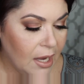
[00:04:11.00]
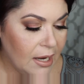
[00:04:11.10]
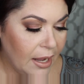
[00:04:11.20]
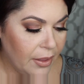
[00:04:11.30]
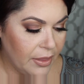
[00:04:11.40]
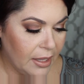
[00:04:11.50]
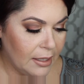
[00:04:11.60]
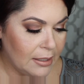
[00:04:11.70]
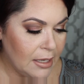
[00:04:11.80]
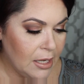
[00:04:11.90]
Now
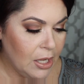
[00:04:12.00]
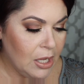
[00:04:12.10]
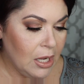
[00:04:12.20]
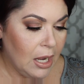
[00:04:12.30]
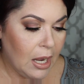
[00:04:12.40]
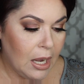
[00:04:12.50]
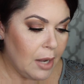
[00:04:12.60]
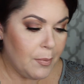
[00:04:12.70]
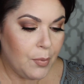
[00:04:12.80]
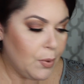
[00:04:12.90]
then,
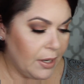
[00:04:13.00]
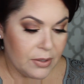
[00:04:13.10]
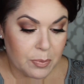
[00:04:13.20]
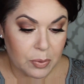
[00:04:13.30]
what else?